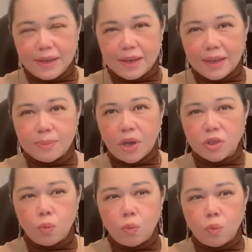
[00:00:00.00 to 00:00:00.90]
It's
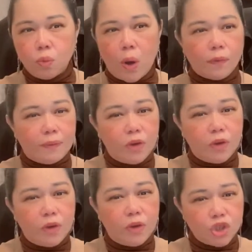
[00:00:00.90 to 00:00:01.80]
because what can we
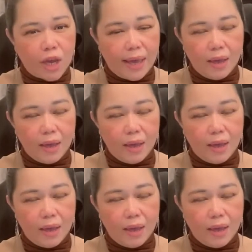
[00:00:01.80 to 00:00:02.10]
share?